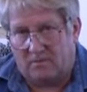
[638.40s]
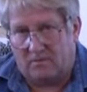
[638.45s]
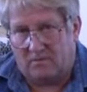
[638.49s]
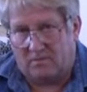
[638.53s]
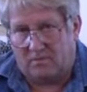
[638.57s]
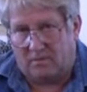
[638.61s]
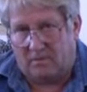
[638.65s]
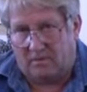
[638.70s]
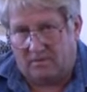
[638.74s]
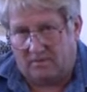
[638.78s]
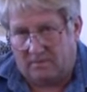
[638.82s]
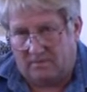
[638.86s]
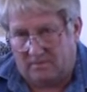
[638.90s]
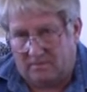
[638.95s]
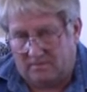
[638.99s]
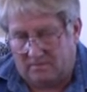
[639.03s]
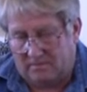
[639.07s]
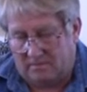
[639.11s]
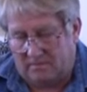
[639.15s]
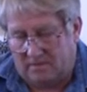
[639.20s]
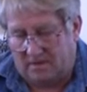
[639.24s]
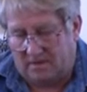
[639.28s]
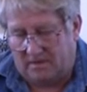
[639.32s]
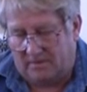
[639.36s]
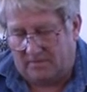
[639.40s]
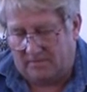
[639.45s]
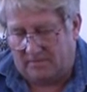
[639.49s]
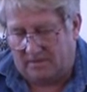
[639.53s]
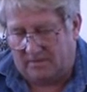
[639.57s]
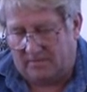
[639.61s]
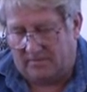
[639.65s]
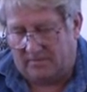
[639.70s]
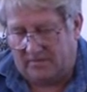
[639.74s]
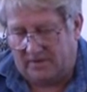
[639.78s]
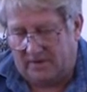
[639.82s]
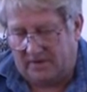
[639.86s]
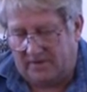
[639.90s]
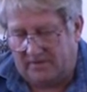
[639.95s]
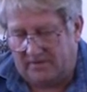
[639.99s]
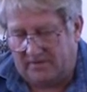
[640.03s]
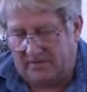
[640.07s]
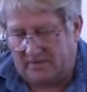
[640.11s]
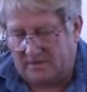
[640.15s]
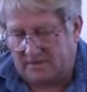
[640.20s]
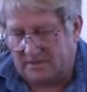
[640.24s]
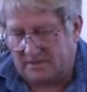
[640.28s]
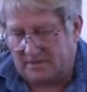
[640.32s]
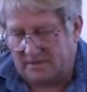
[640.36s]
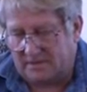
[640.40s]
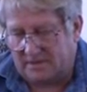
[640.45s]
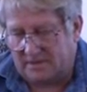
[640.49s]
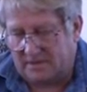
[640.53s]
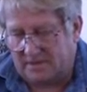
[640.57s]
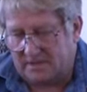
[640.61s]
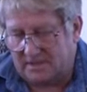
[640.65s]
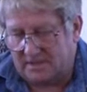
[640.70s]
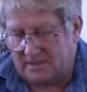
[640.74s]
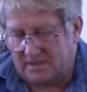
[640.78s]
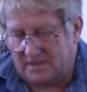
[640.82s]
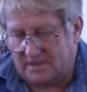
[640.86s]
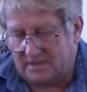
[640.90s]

one company that is